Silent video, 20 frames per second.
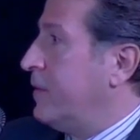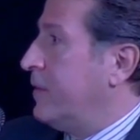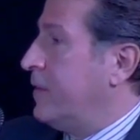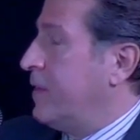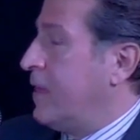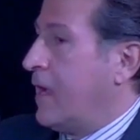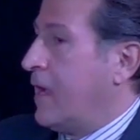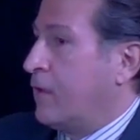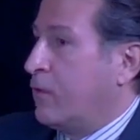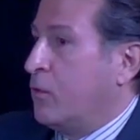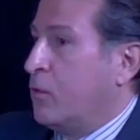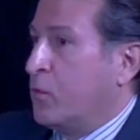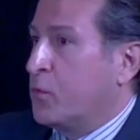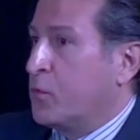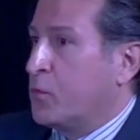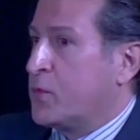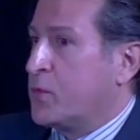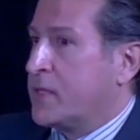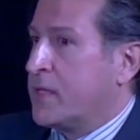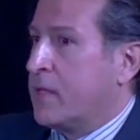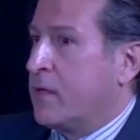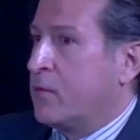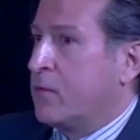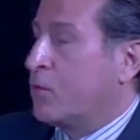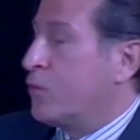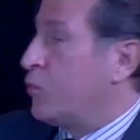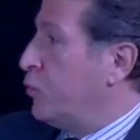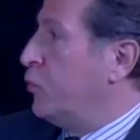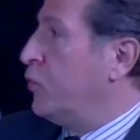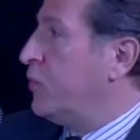I don't want to sound
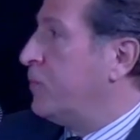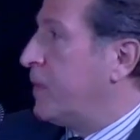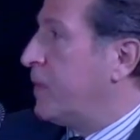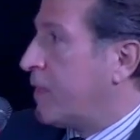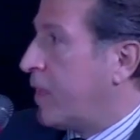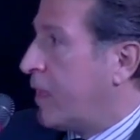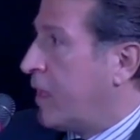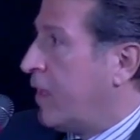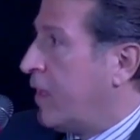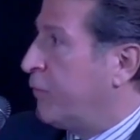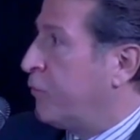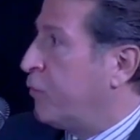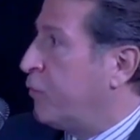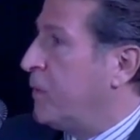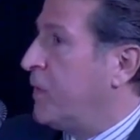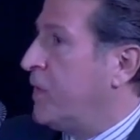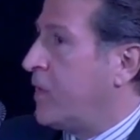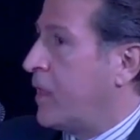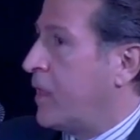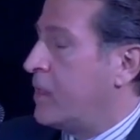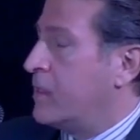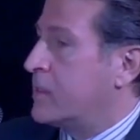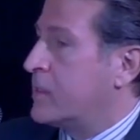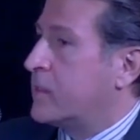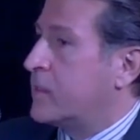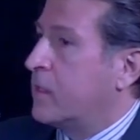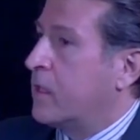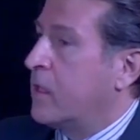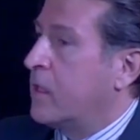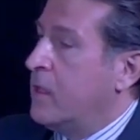rude, but I have to be
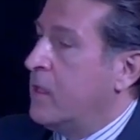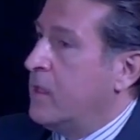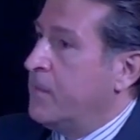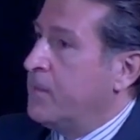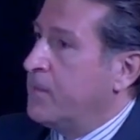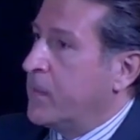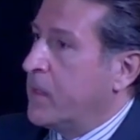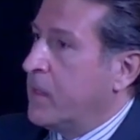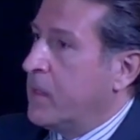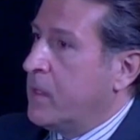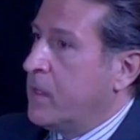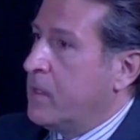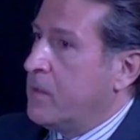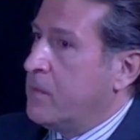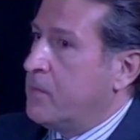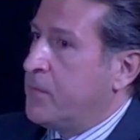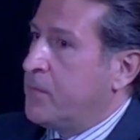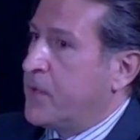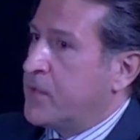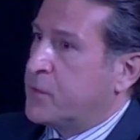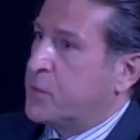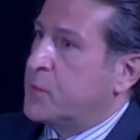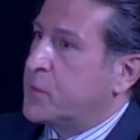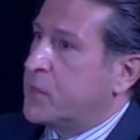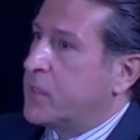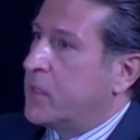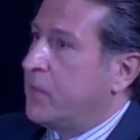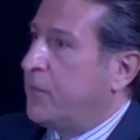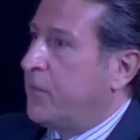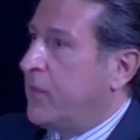realistic. Pastor
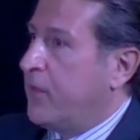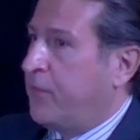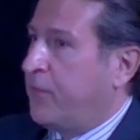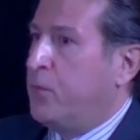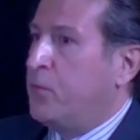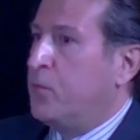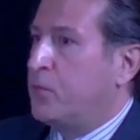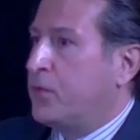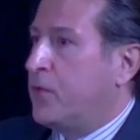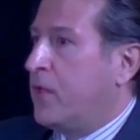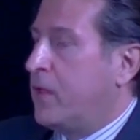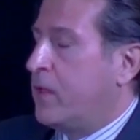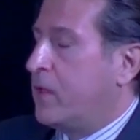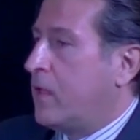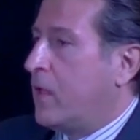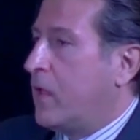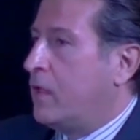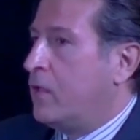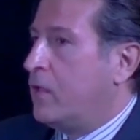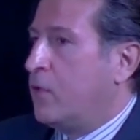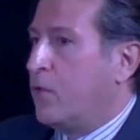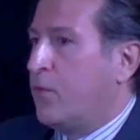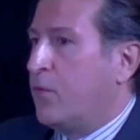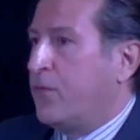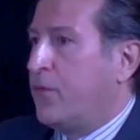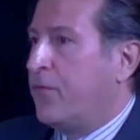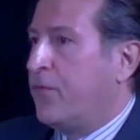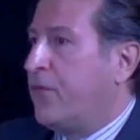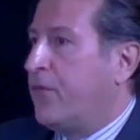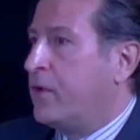Steve, if you take any of
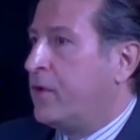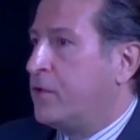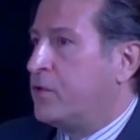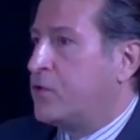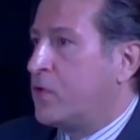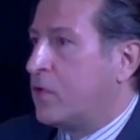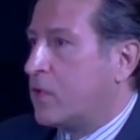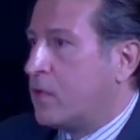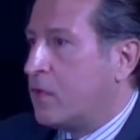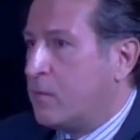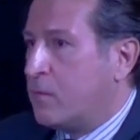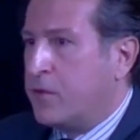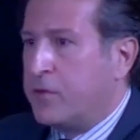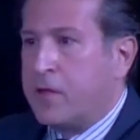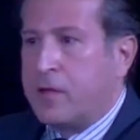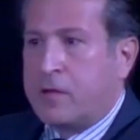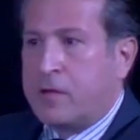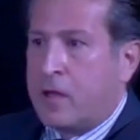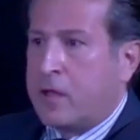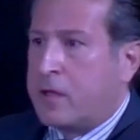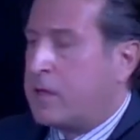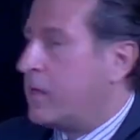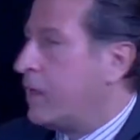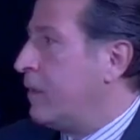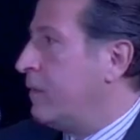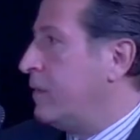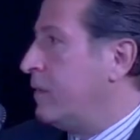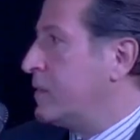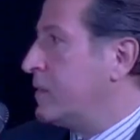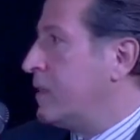the fine gentlemen and kind
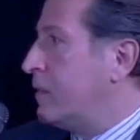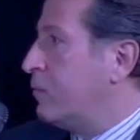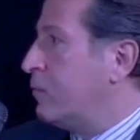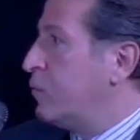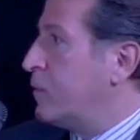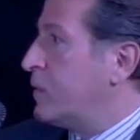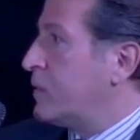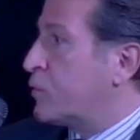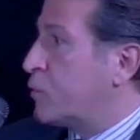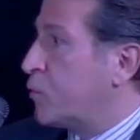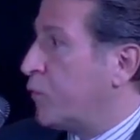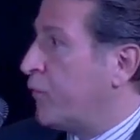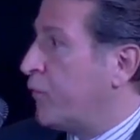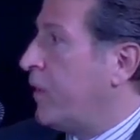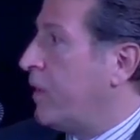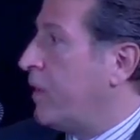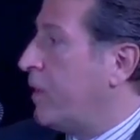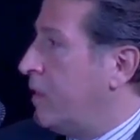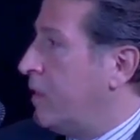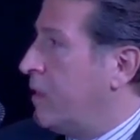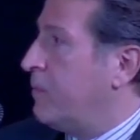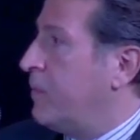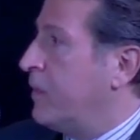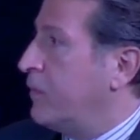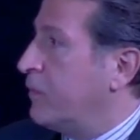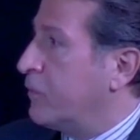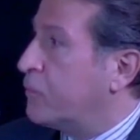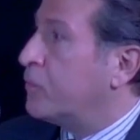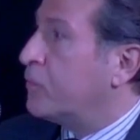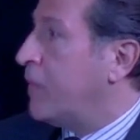ladies and do a survey in
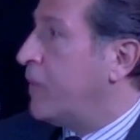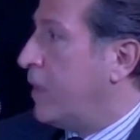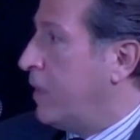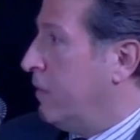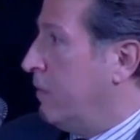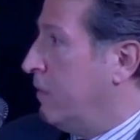Lebanon today,